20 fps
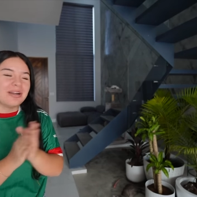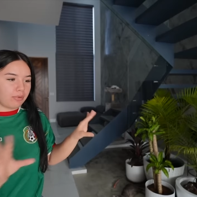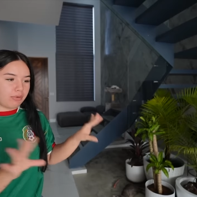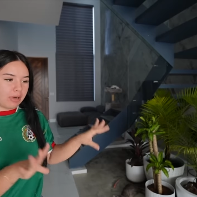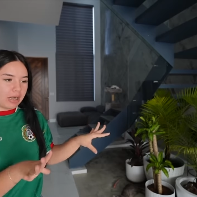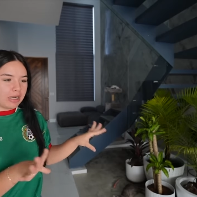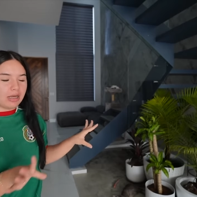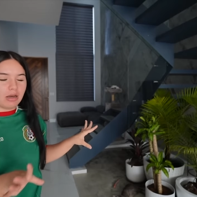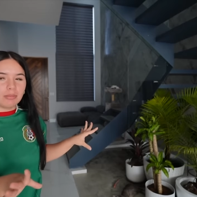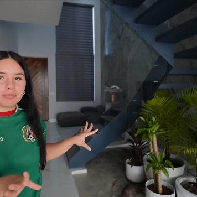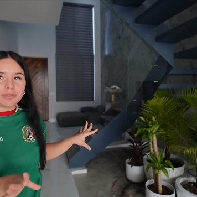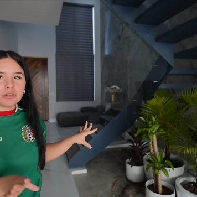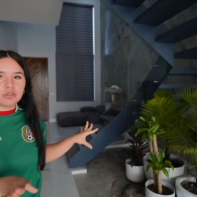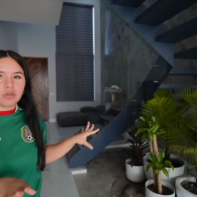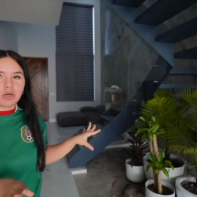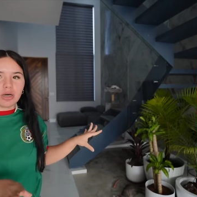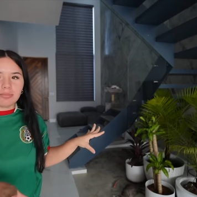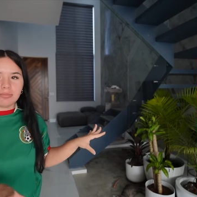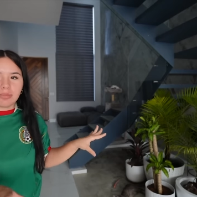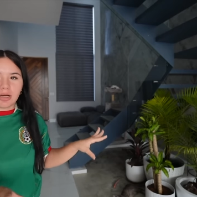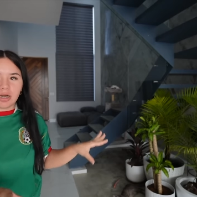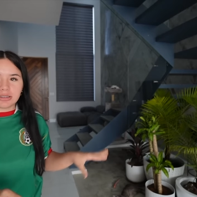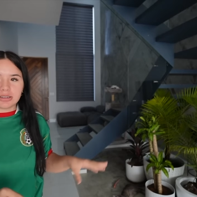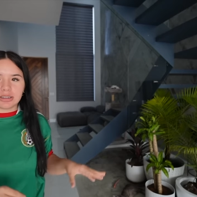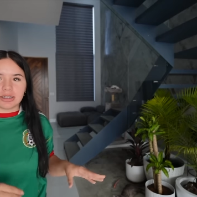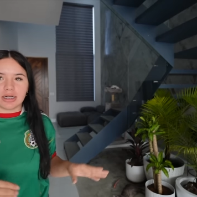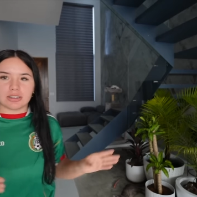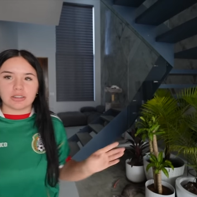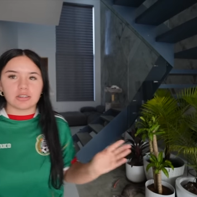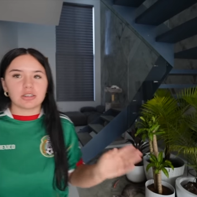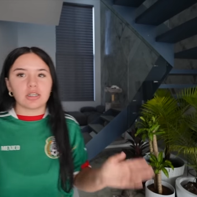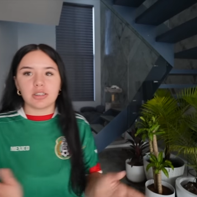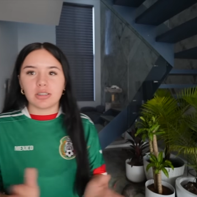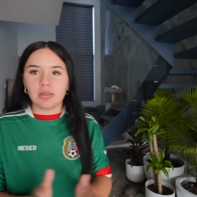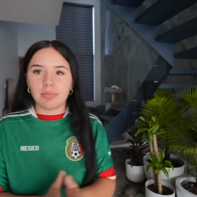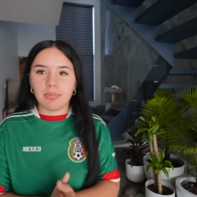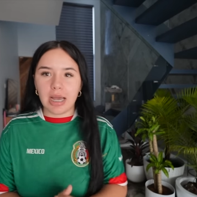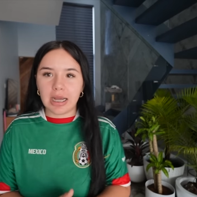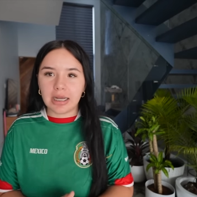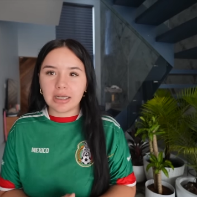But right now I'm gonna do an unboxing. I just got
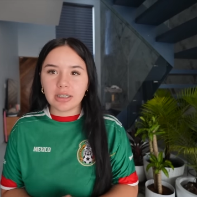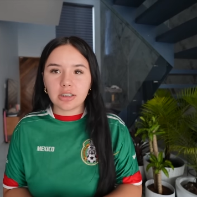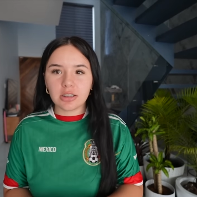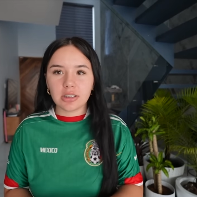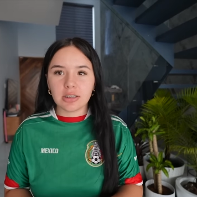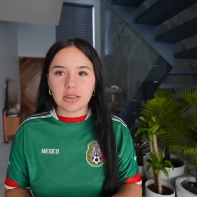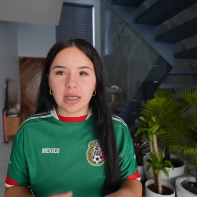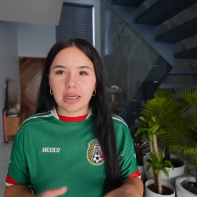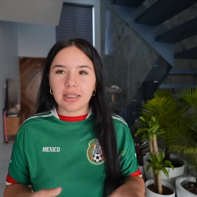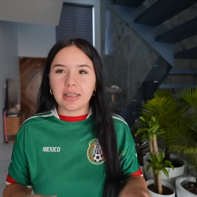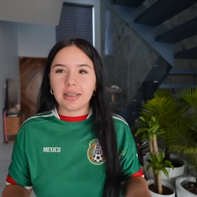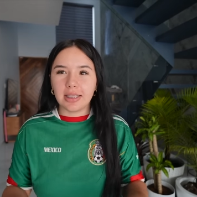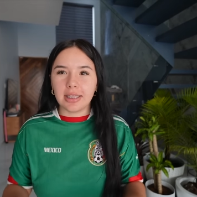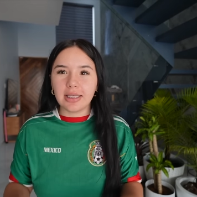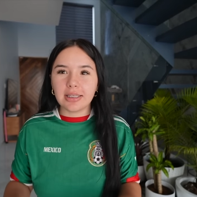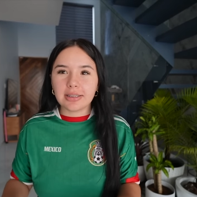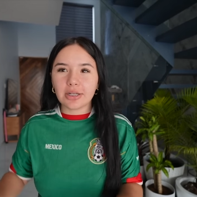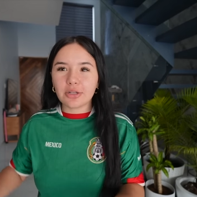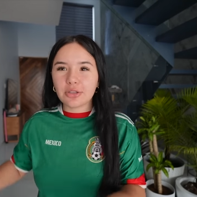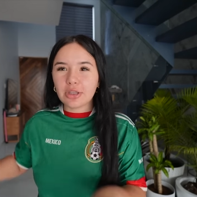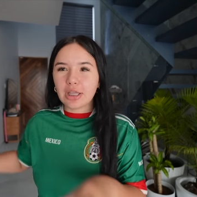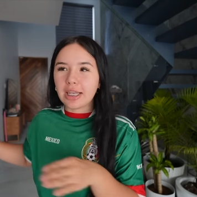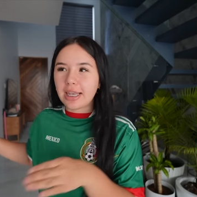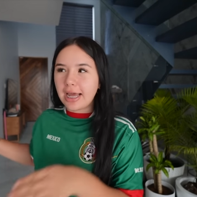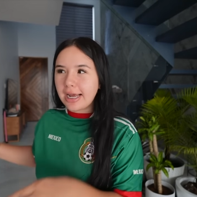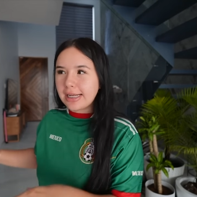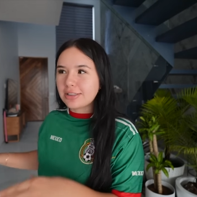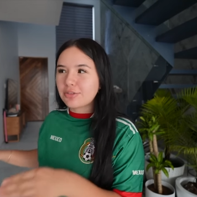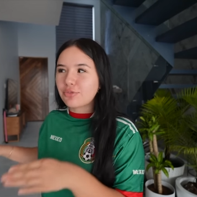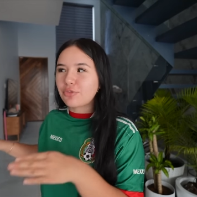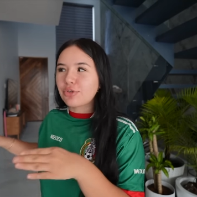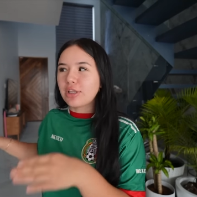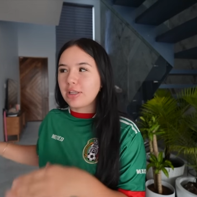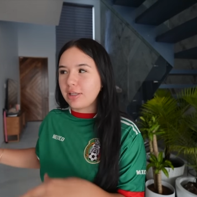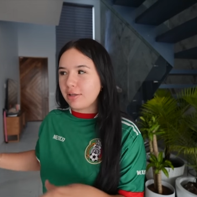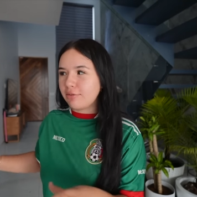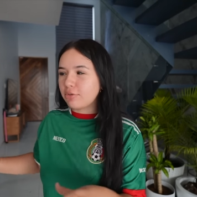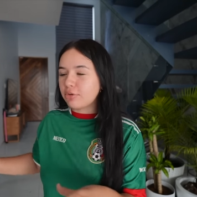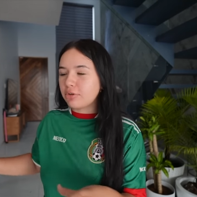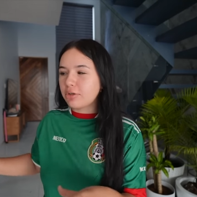some packages. I think they're the lights for the
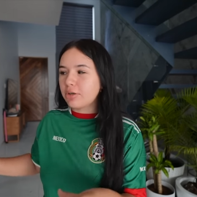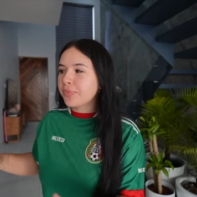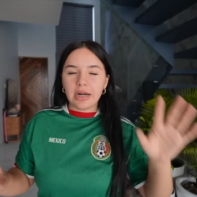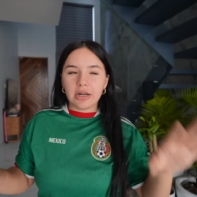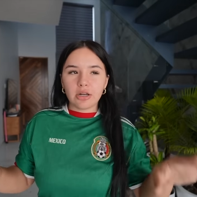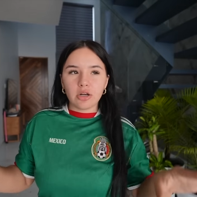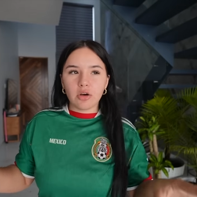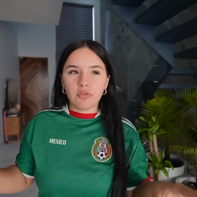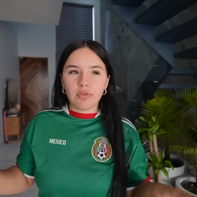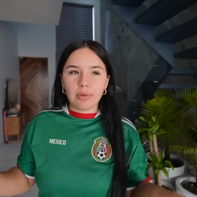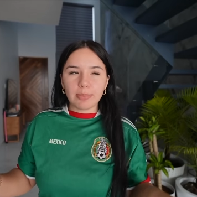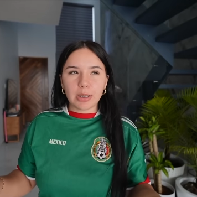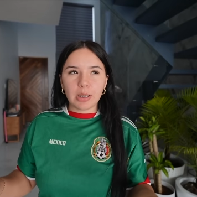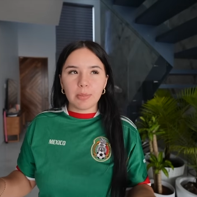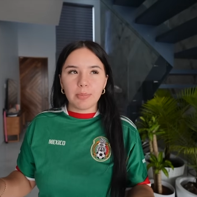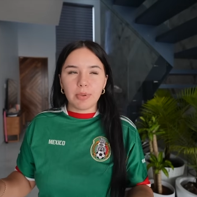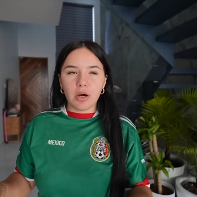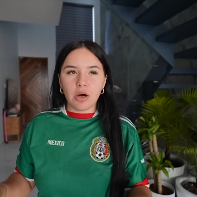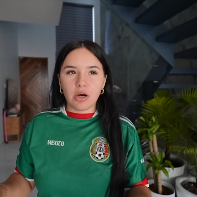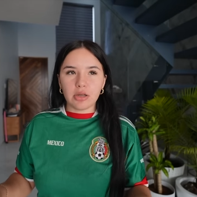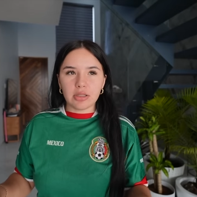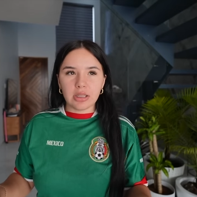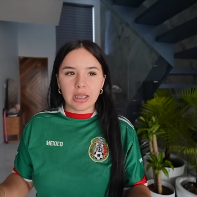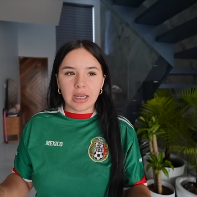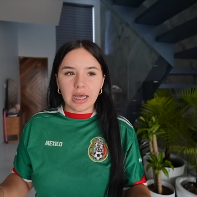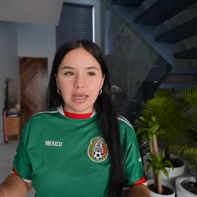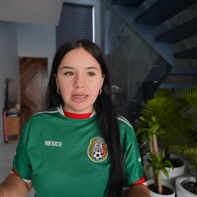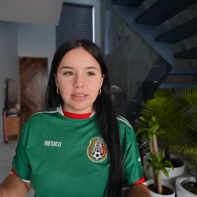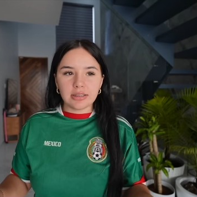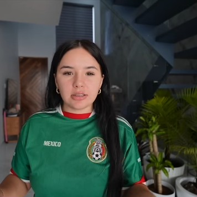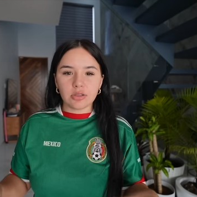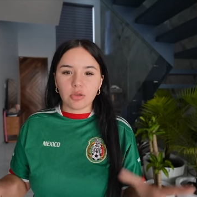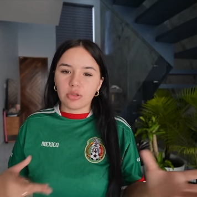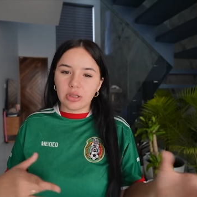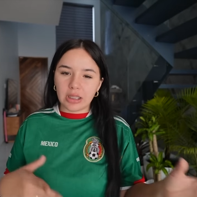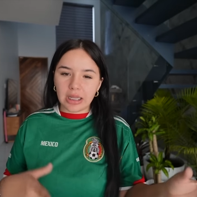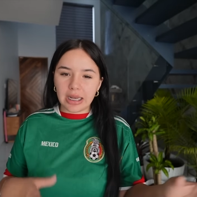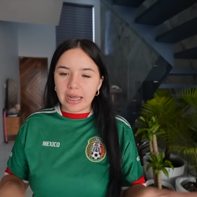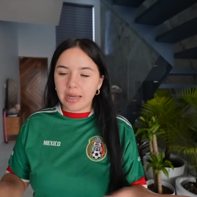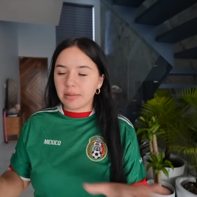living room. I don't know if I'm gonna put all the lights or
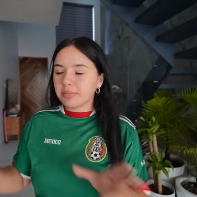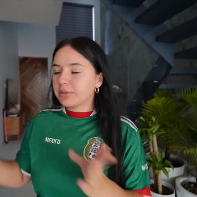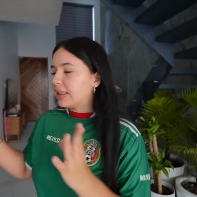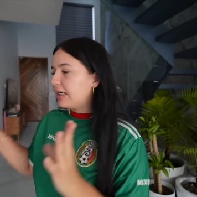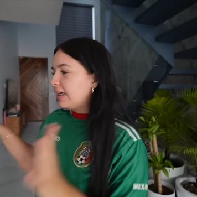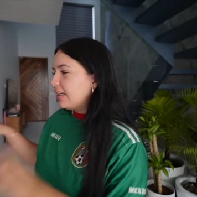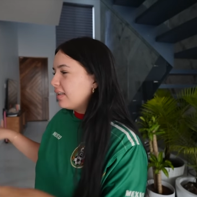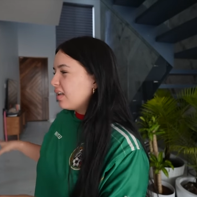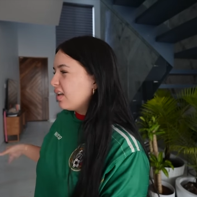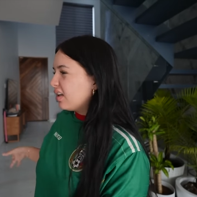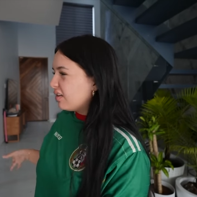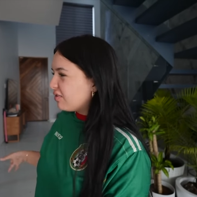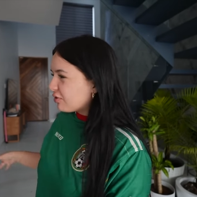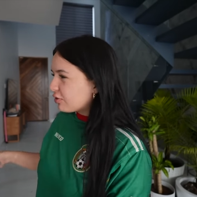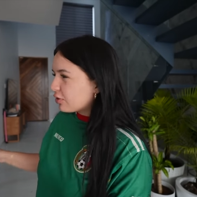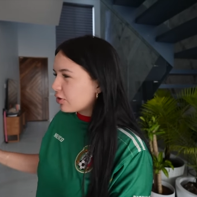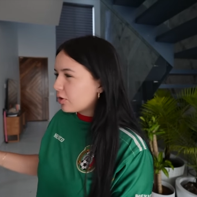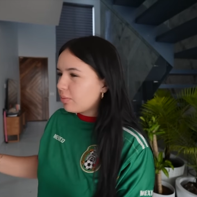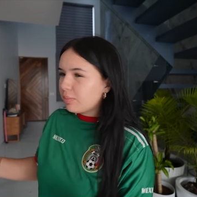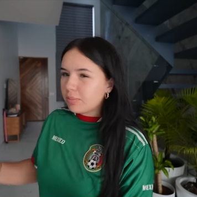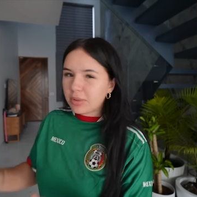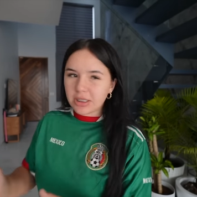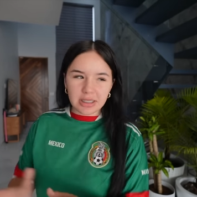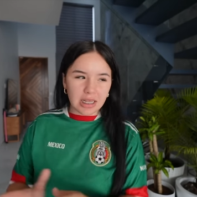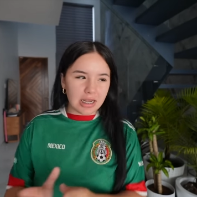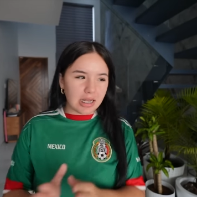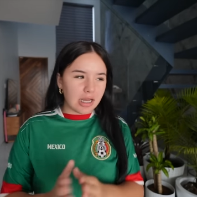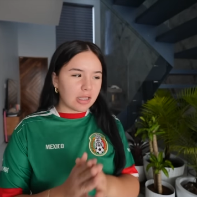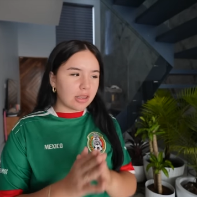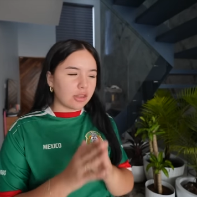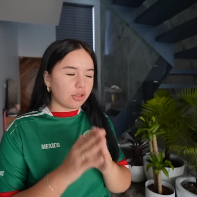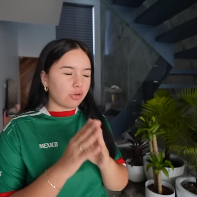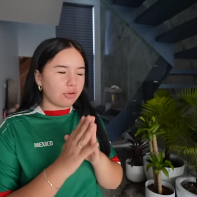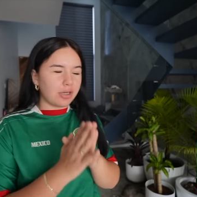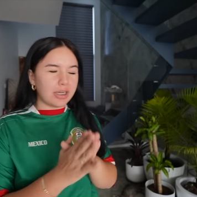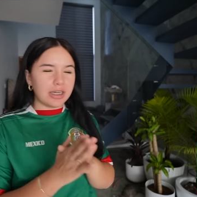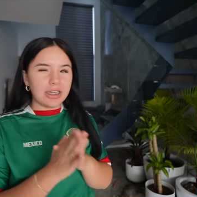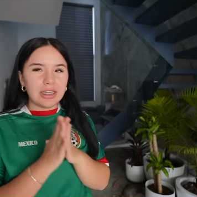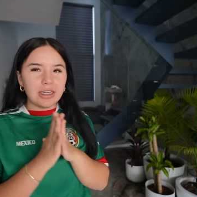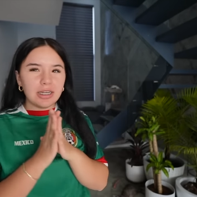the lamps in the living room because I got
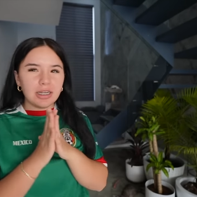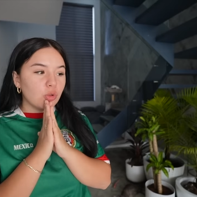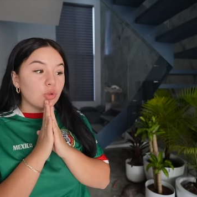three.